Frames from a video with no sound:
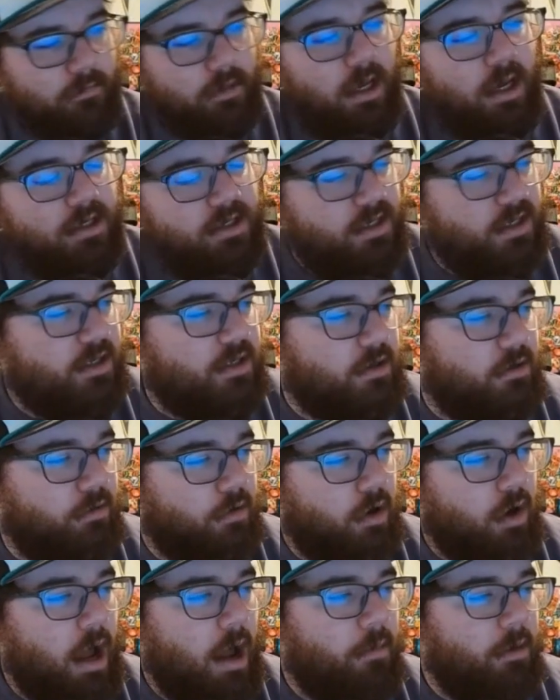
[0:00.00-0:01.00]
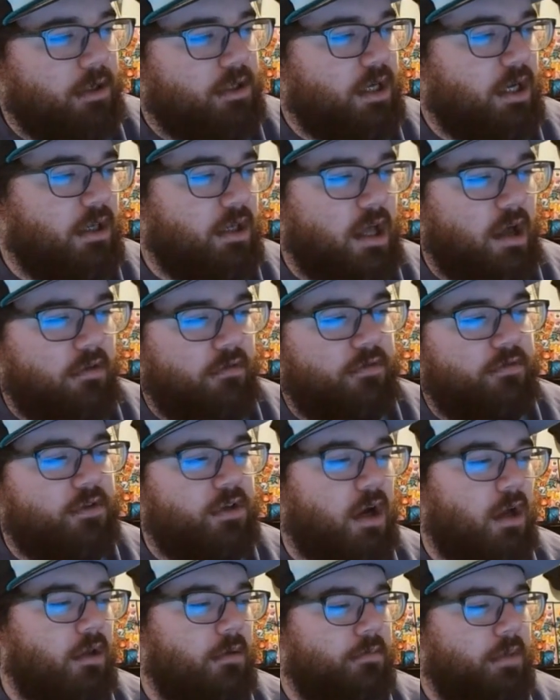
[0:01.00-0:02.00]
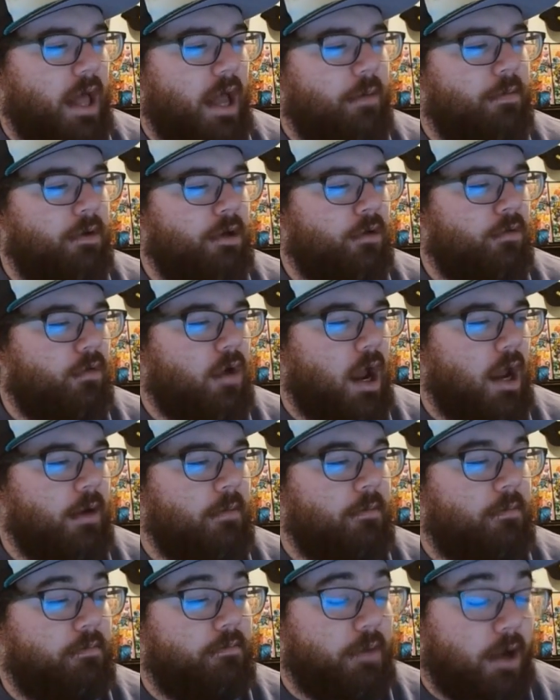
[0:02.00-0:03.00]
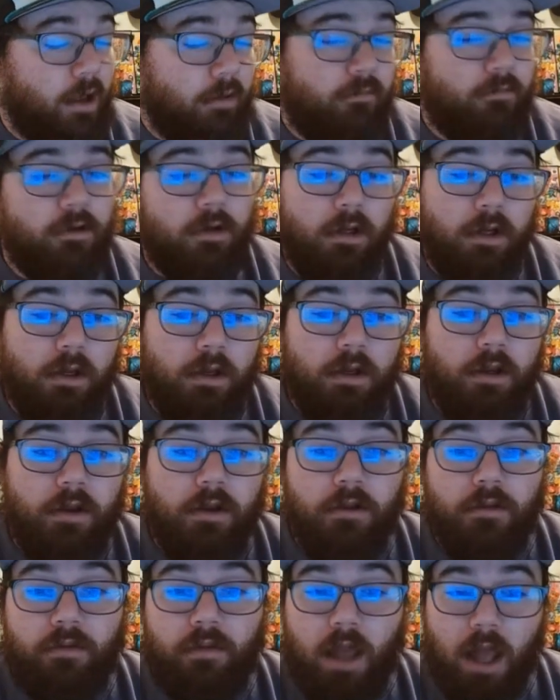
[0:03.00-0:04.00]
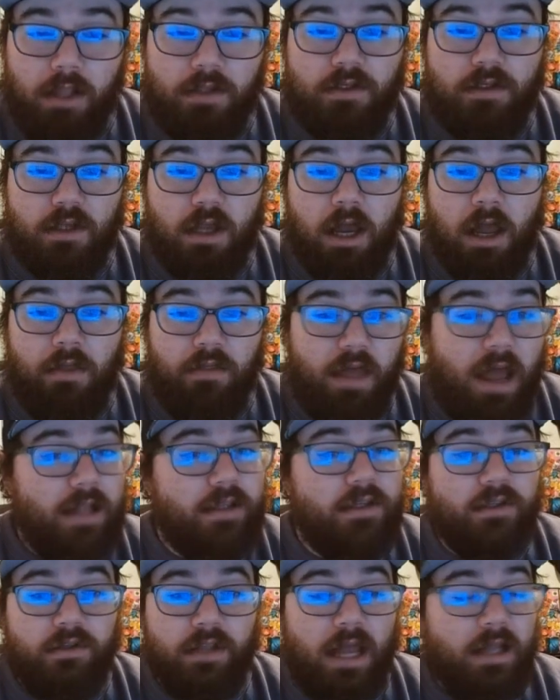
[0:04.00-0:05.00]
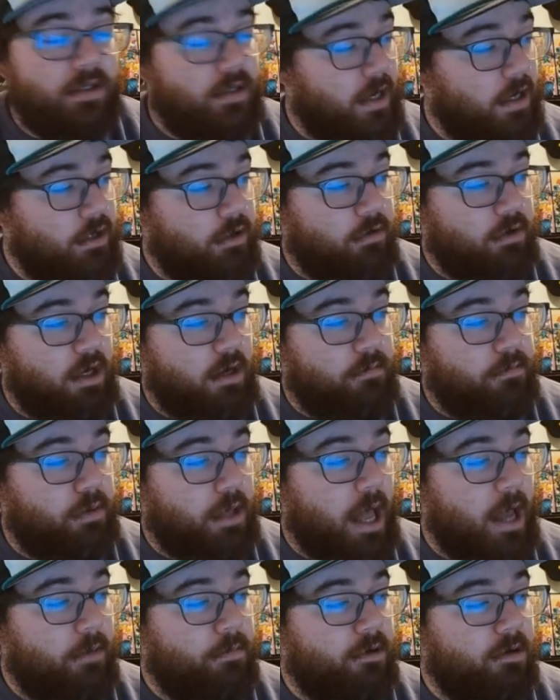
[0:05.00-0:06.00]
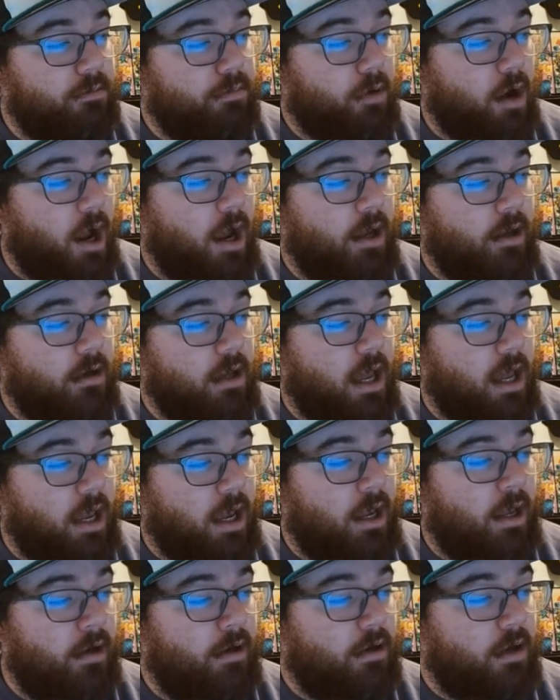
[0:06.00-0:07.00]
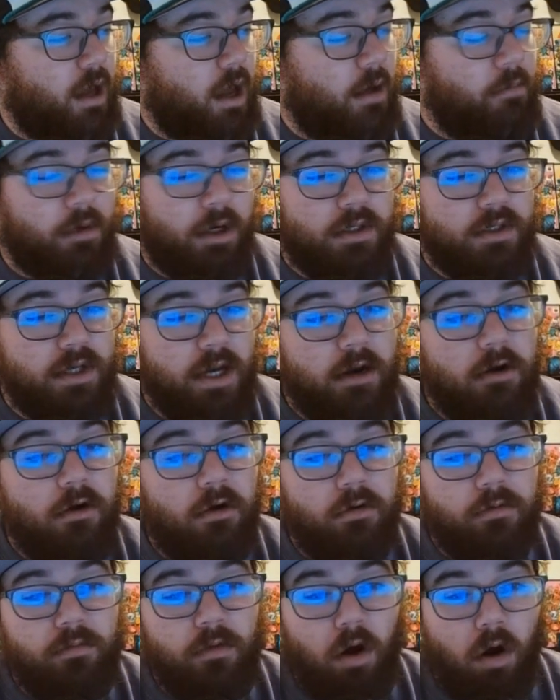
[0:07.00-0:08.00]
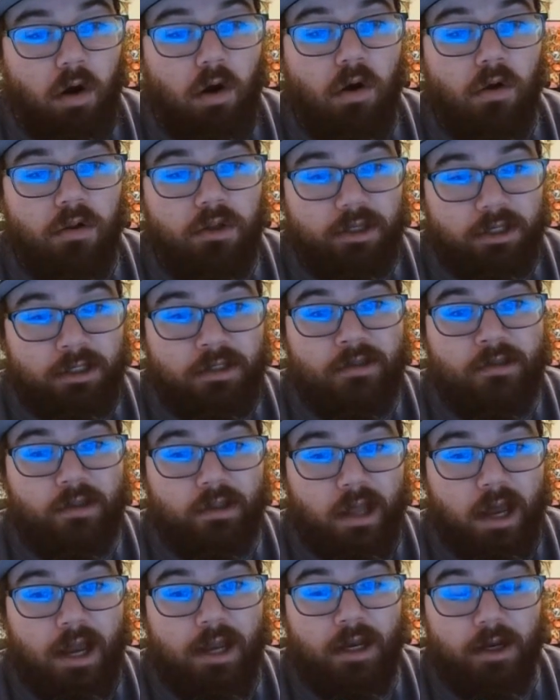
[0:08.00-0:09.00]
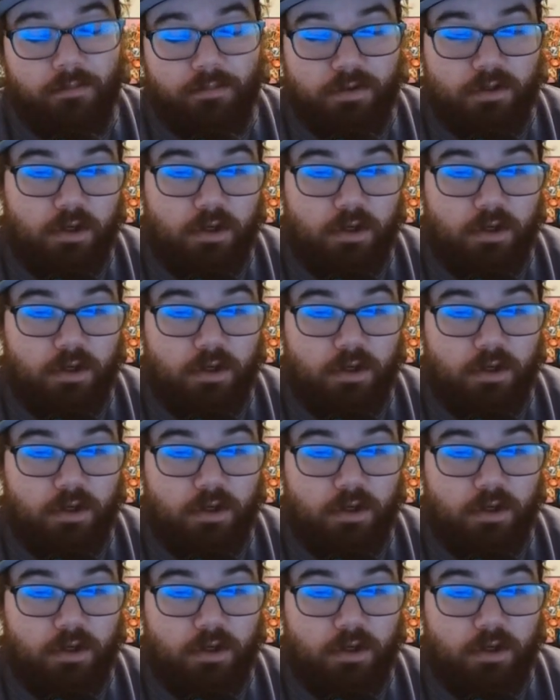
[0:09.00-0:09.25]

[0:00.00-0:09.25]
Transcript: I just don't know how much I love Charlie Blackmon in right, but that's how you get Blackmon, Bryant, and Montero all in the lineup.